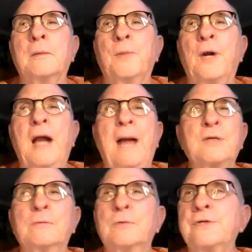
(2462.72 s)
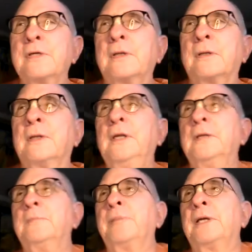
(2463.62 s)
perhaps it was
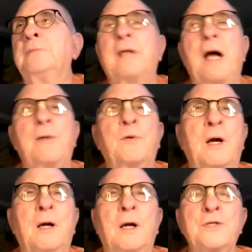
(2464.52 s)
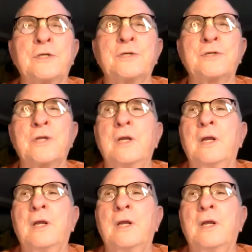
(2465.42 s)
in Padmanabha Maharaj's